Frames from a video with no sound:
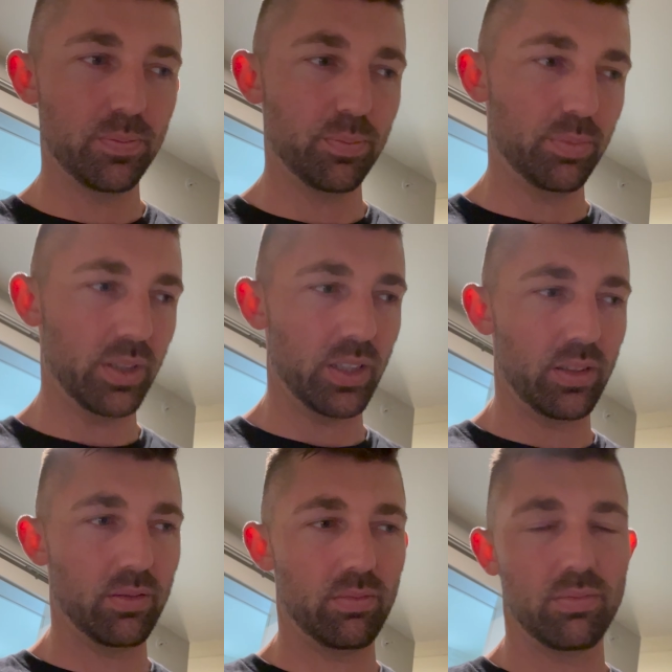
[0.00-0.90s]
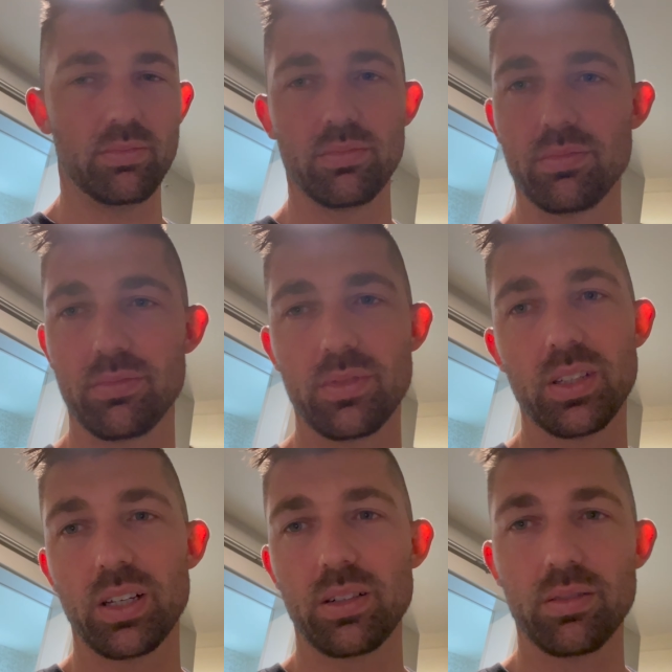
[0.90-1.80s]
but
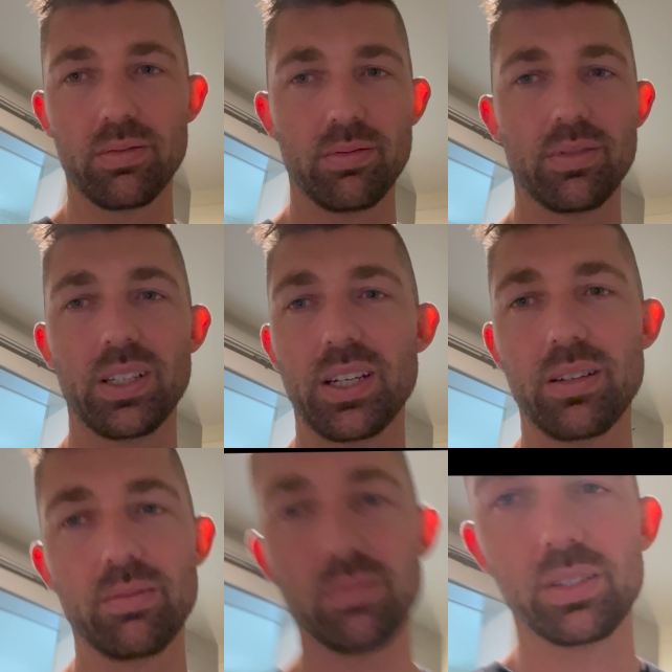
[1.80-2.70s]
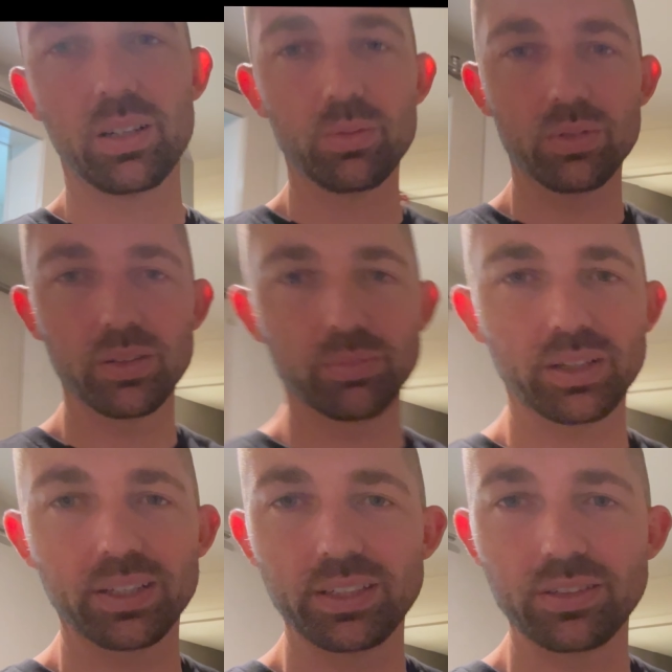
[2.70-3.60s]
I don't like I, I want my
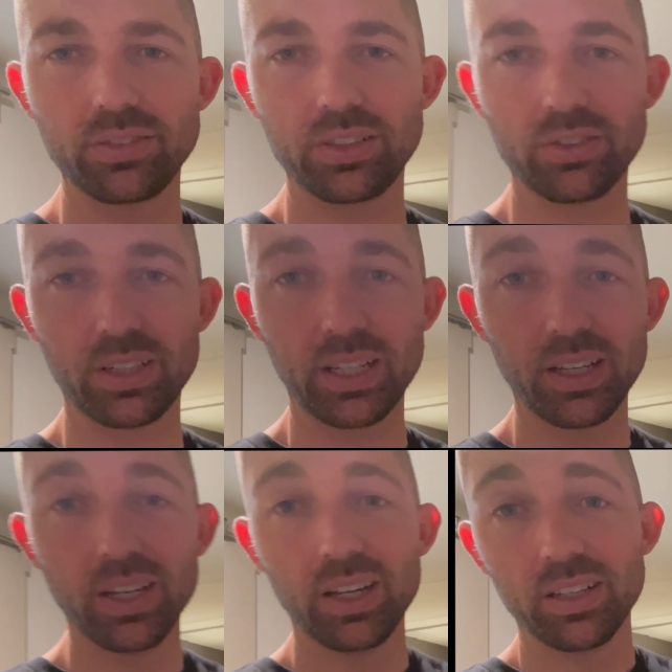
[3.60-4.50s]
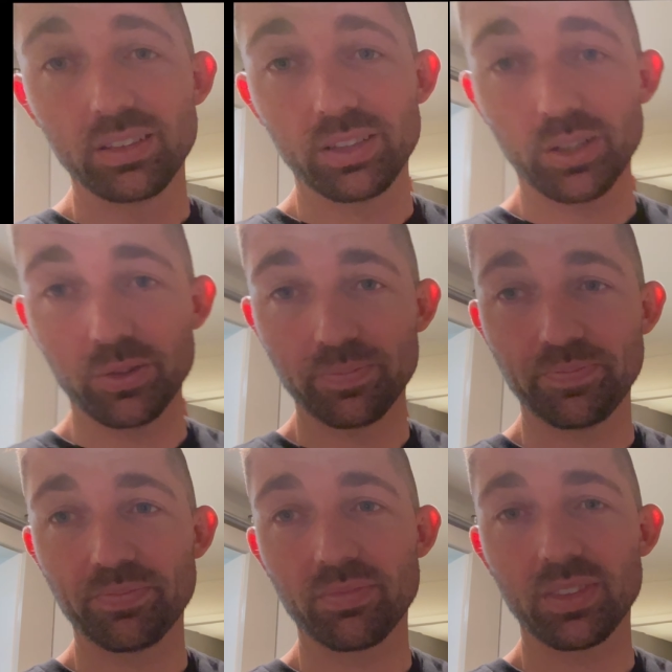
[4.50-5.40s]
energy drink. So um,
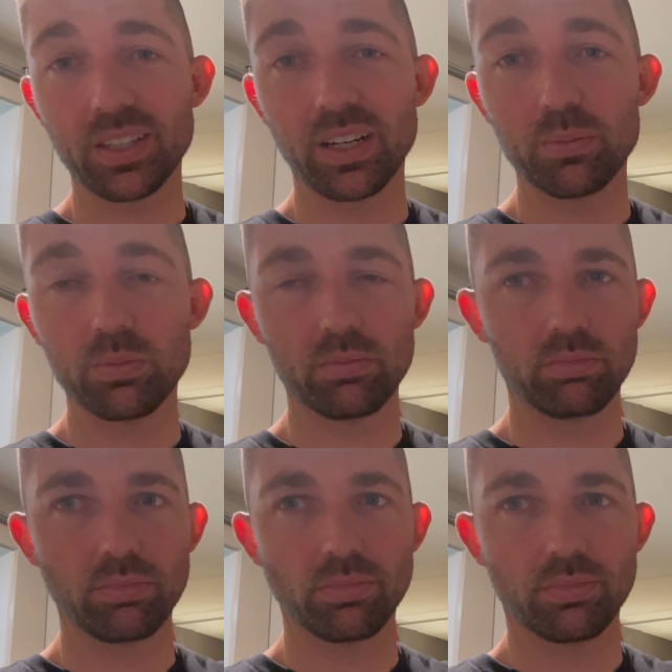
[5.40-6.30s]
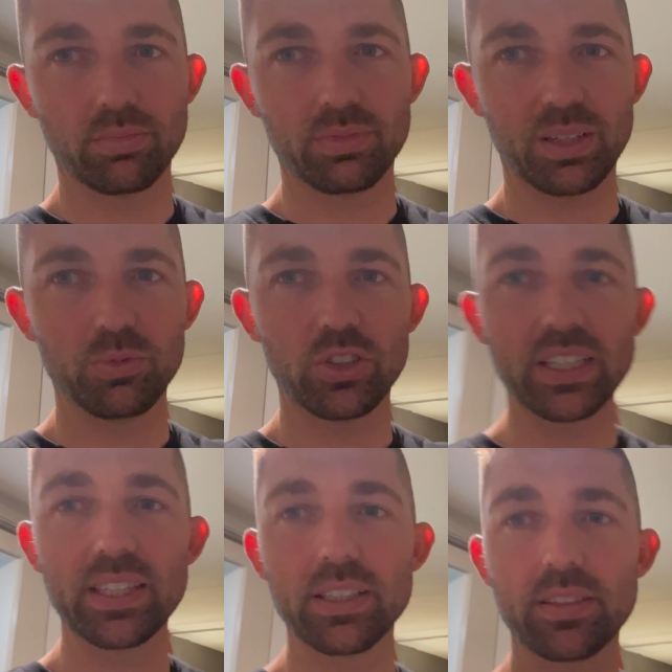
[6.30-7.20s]
I'm, I'm drinking
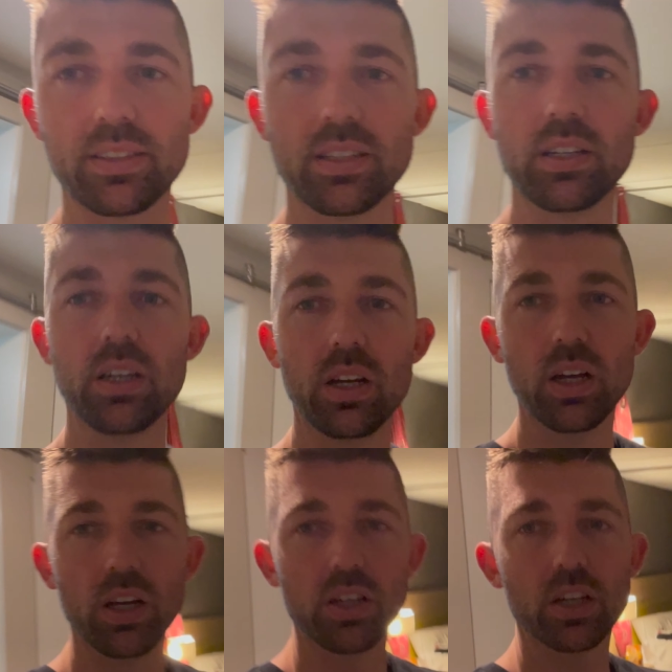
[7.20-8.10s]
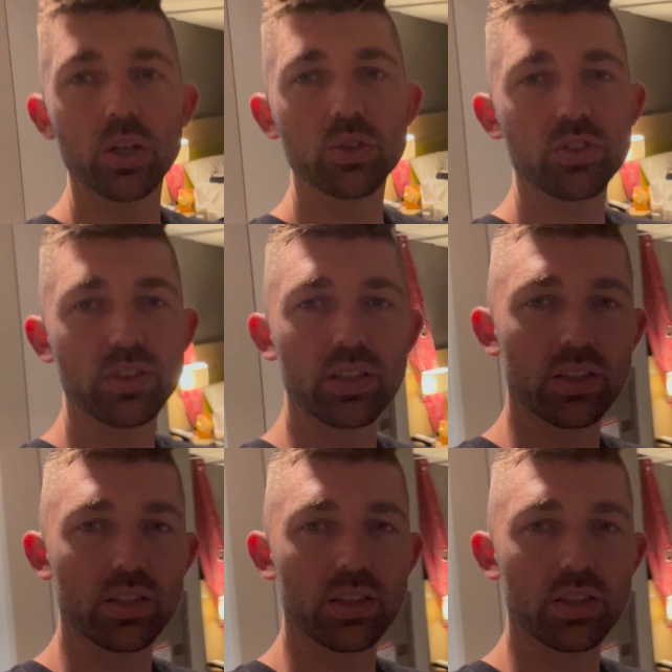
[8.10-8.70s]
this Ghost.